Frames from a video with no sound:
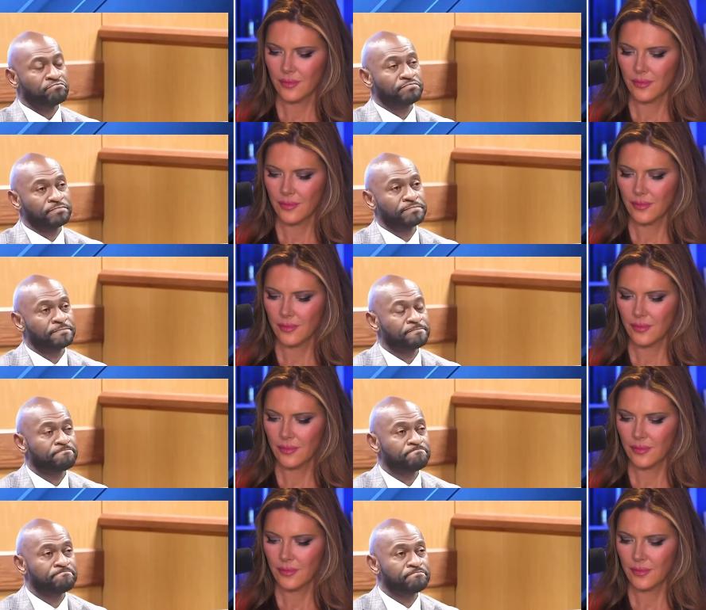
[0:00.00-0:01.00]

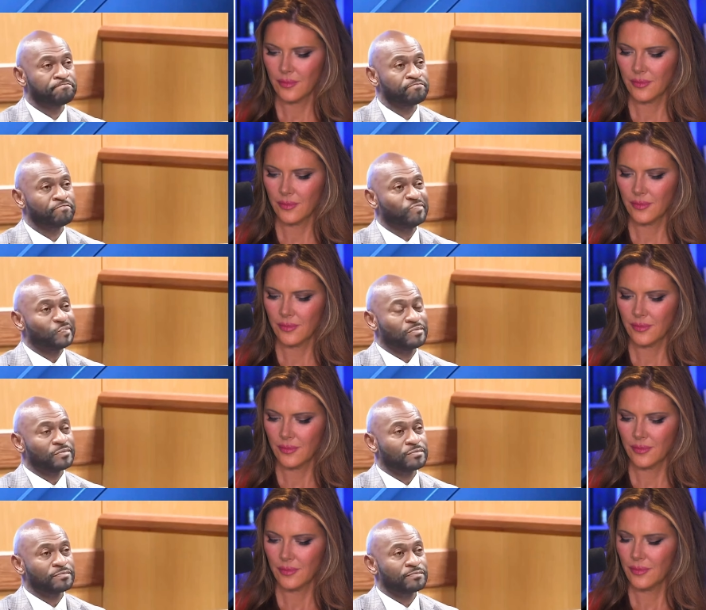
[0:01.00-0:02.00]

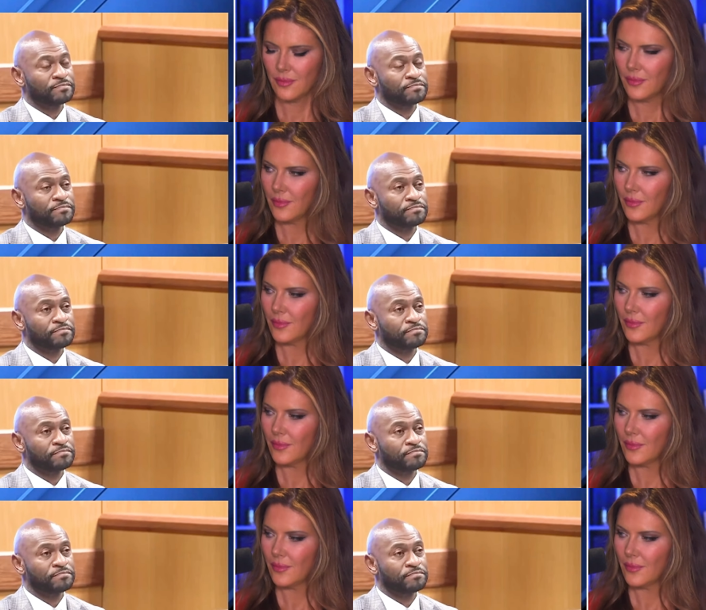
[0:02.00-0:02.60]
[no speech]